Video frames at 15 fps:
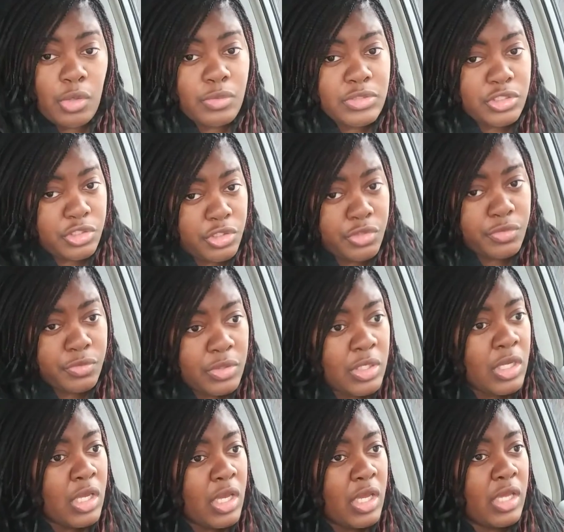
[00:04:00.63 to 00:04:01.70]
what to do.
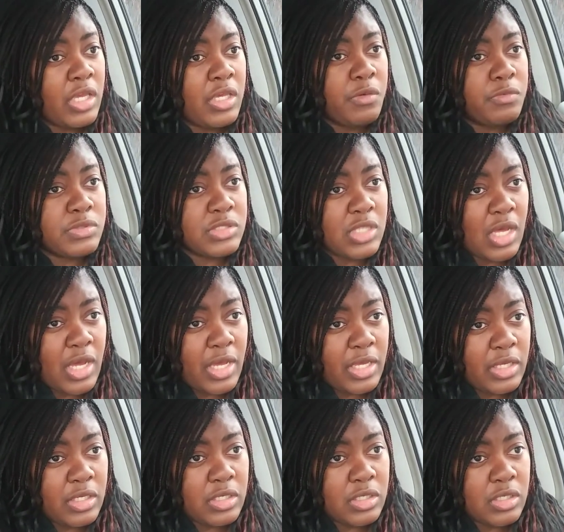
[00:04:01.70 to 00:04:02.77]
And he was like,